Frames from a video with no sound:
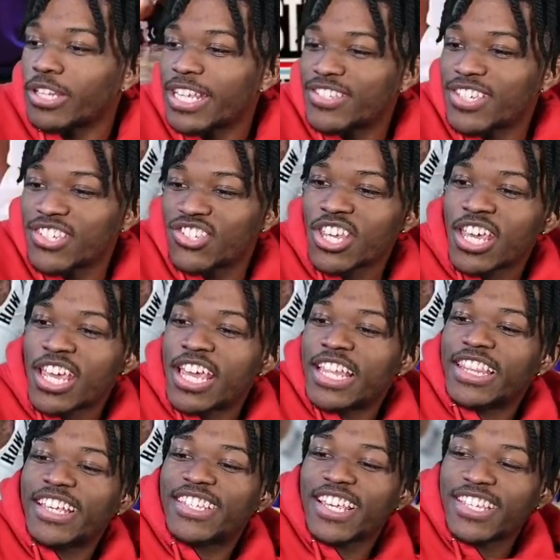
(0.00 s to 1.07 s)
This is
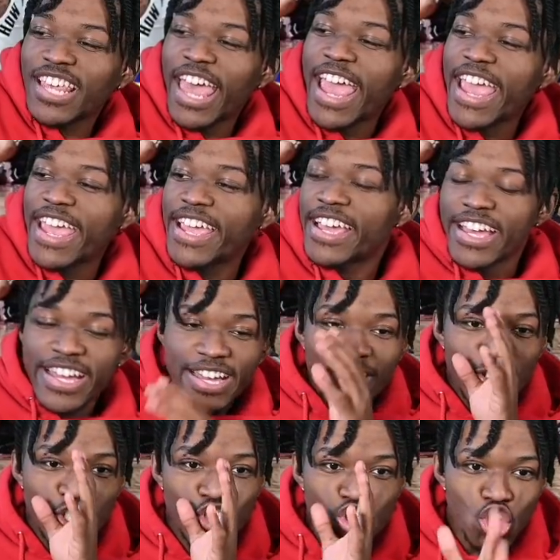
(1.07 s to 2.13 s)
this is a
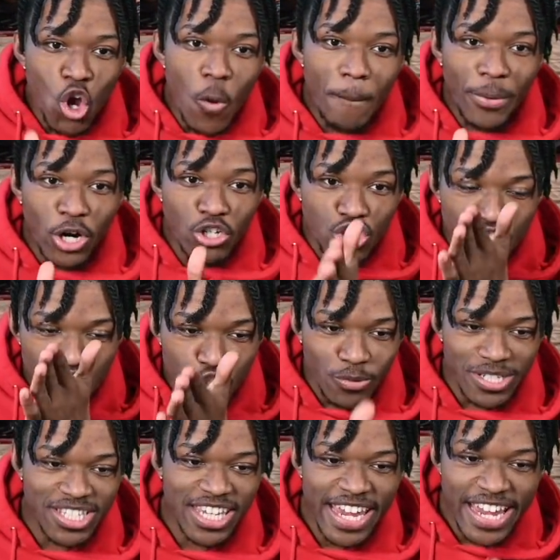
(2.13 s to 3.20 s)
super
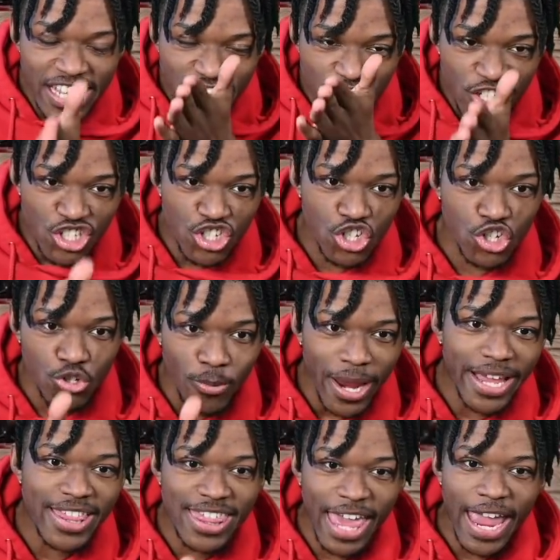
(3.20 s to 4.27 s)
strategic,
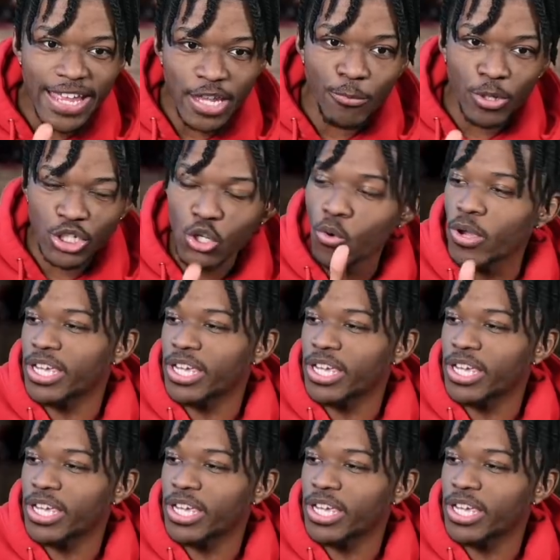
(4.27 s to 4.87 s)
strict thing that we're doing